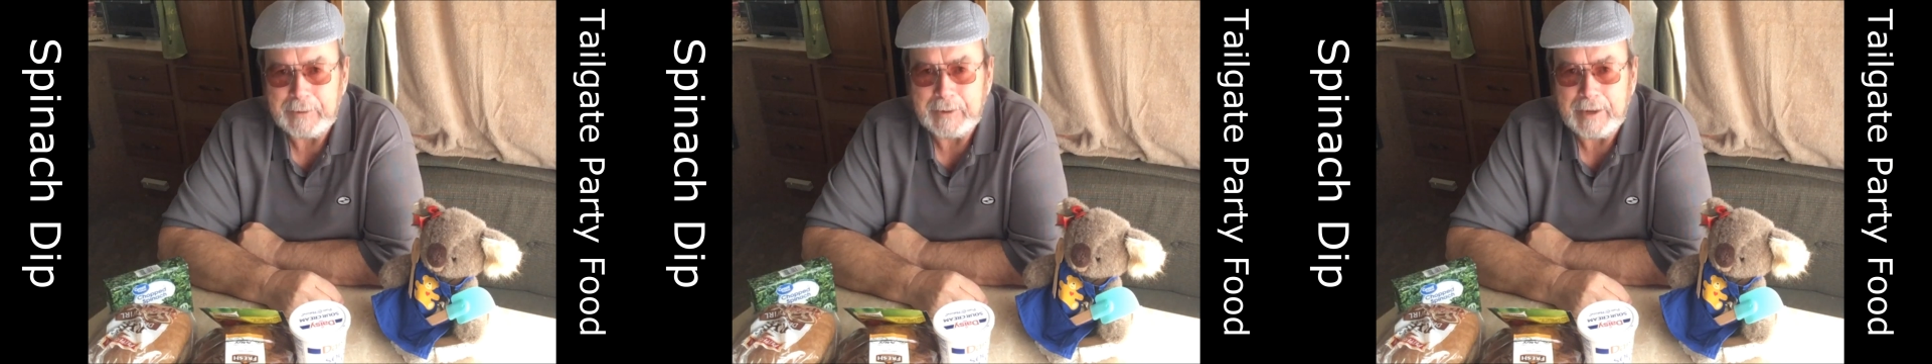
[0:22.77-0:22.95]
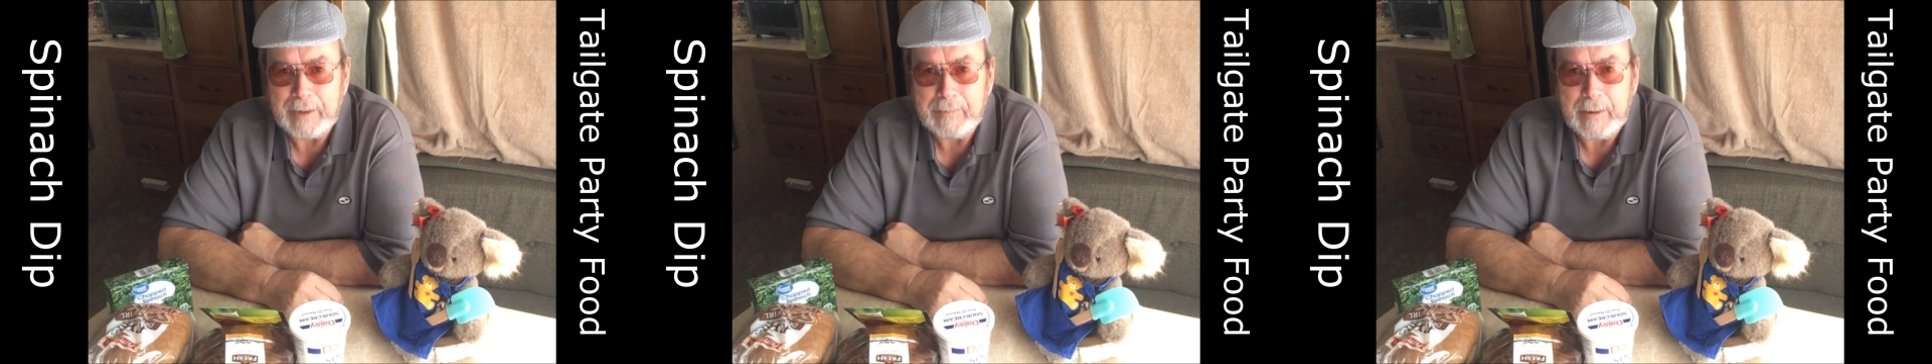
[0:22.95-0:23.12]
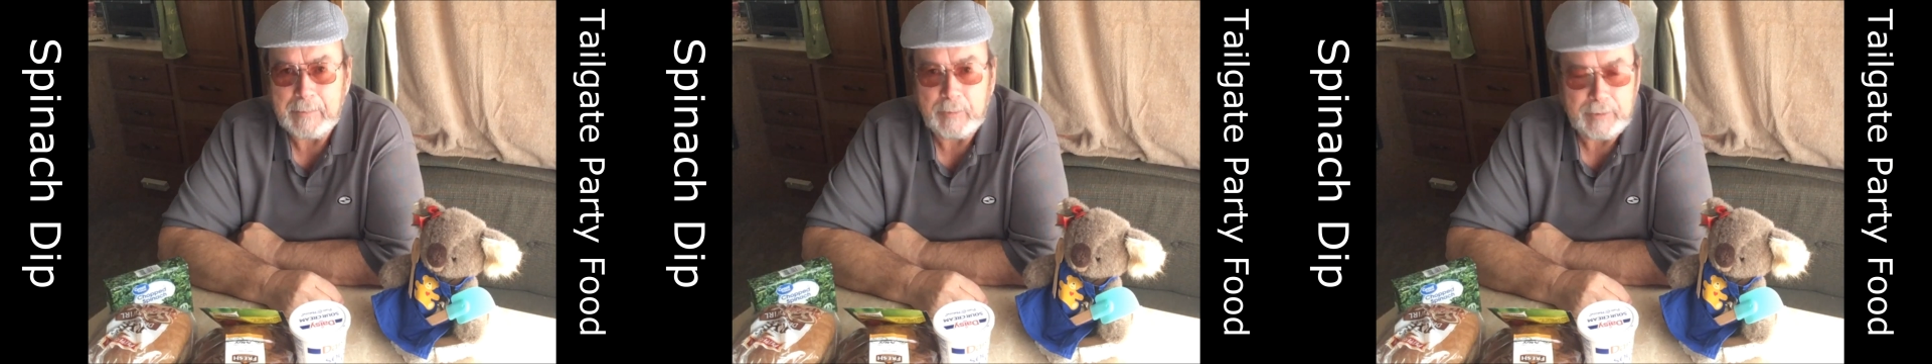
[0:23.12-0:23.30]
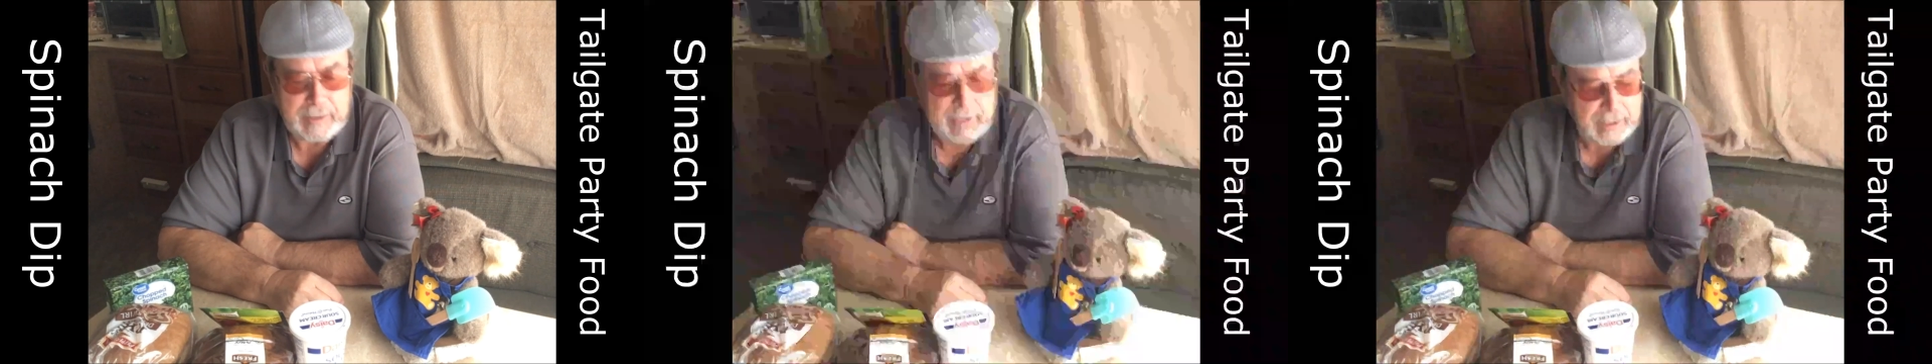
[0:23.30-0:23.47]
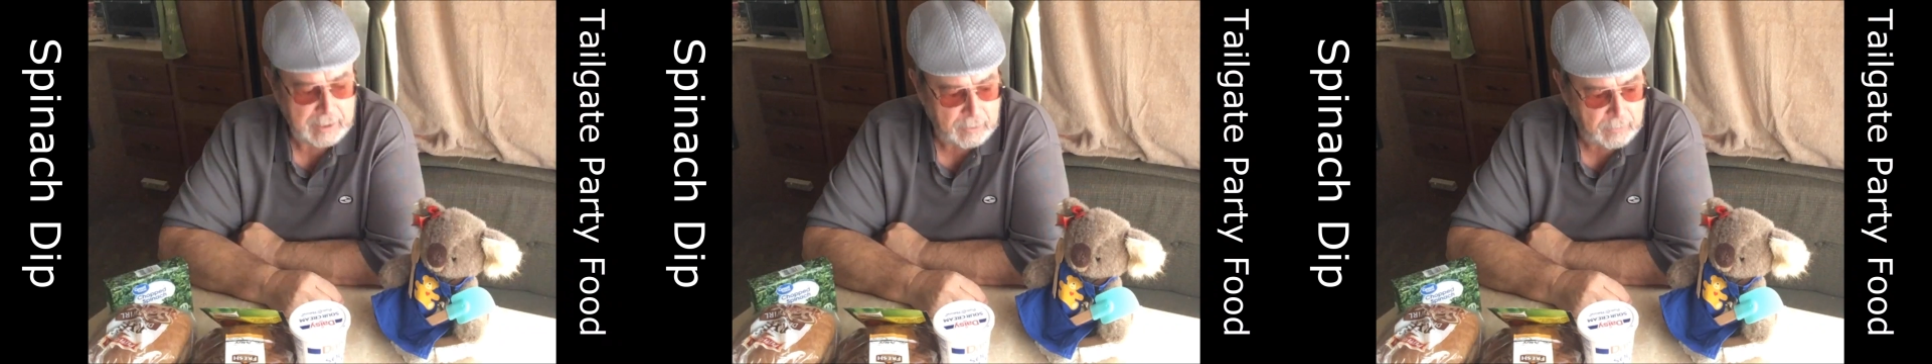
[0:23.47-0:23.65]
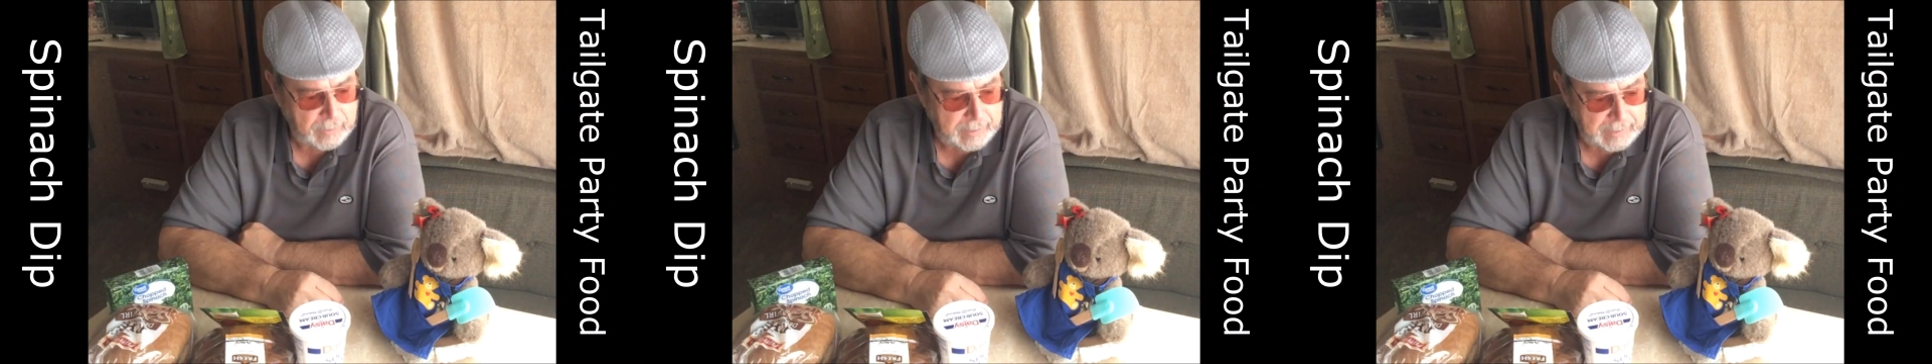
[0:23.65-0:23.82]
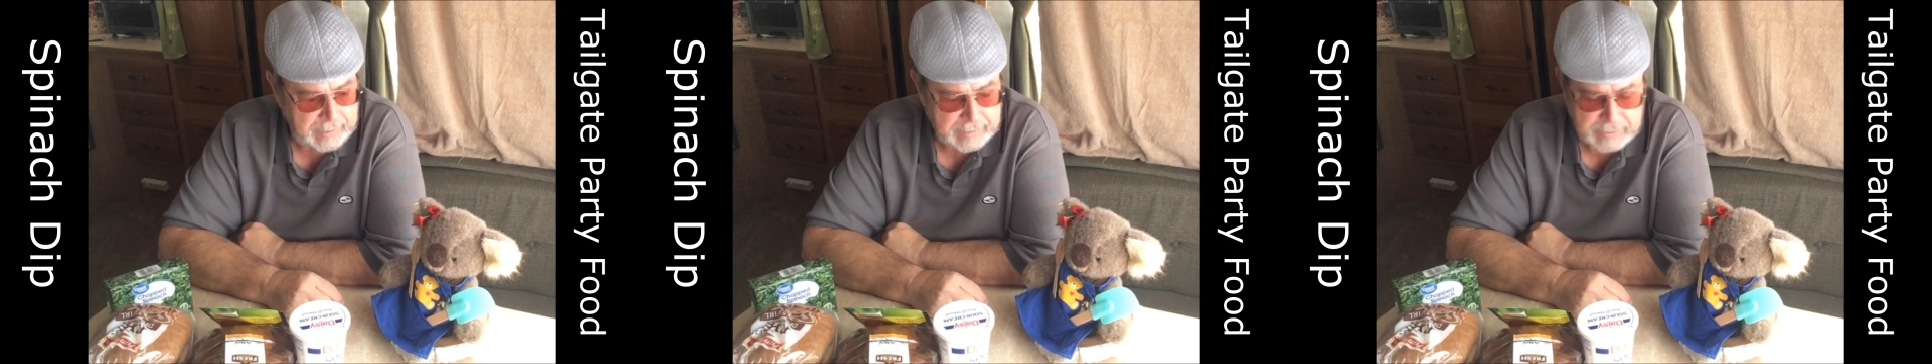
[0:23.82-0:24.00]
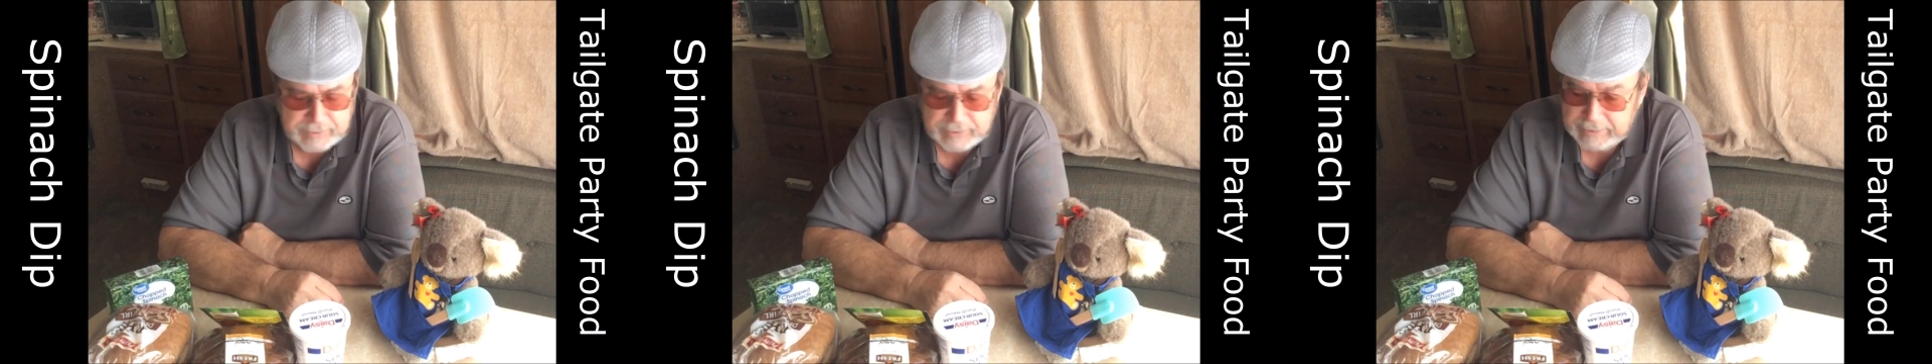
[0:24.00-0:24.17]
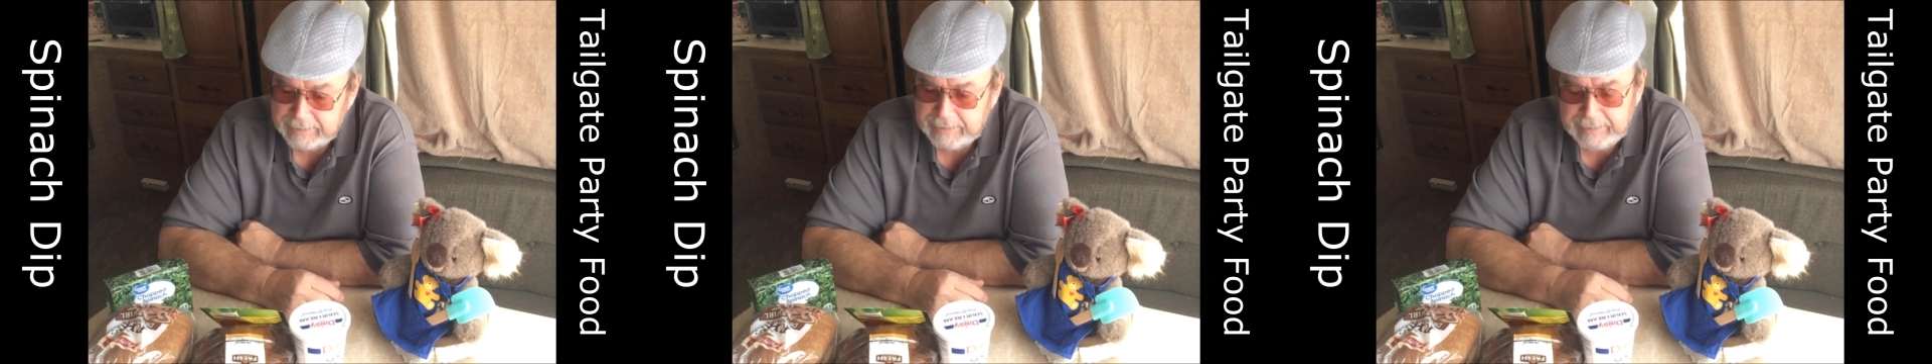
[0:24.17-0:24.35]
to come up with the
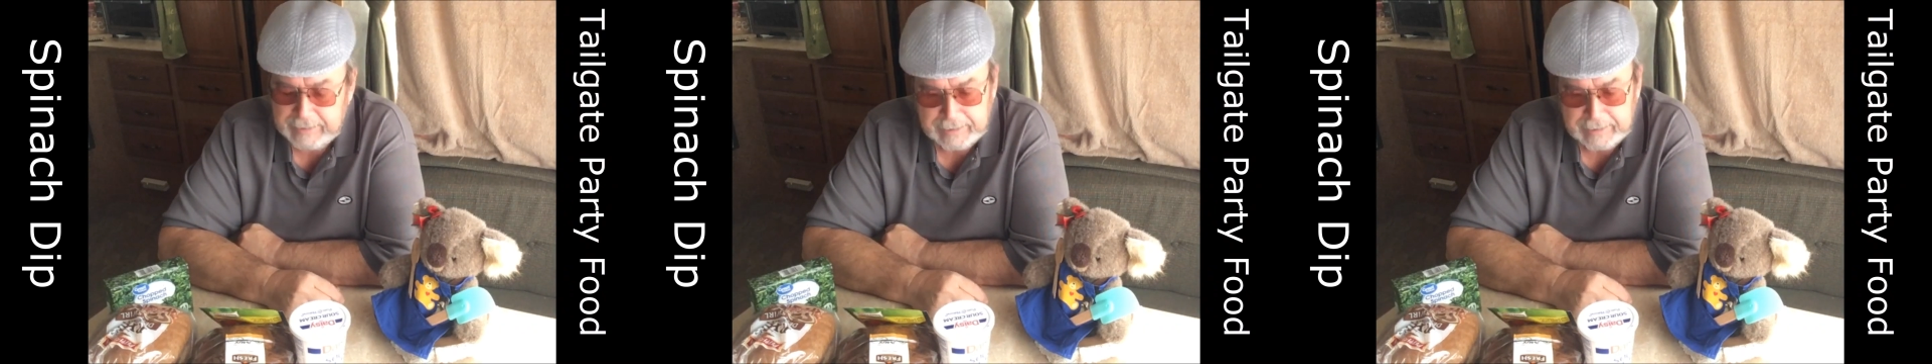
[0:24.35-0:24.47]
ingredients